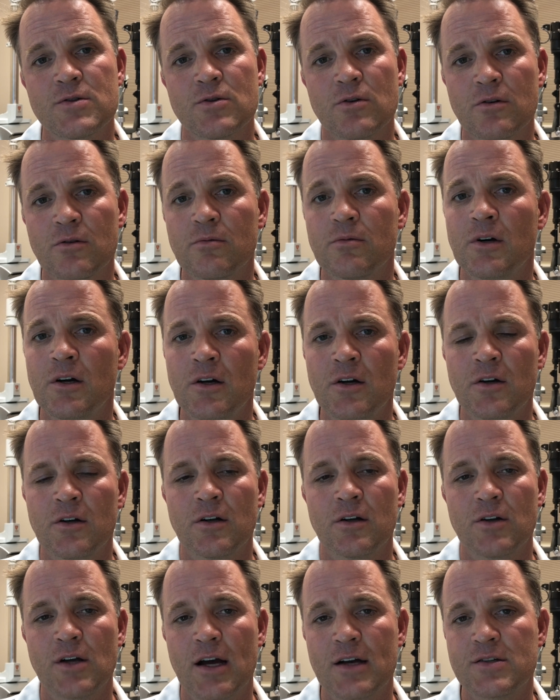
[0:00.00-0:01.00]
So
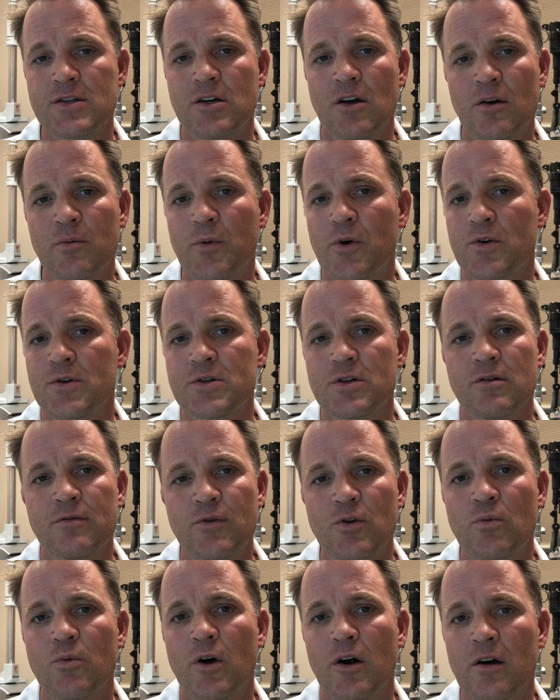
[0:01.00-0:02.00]
as a young person,
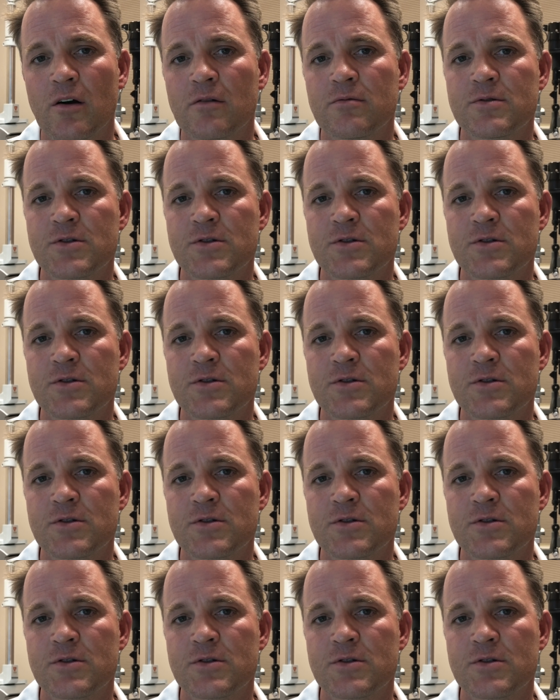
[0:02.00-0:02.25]
if you wear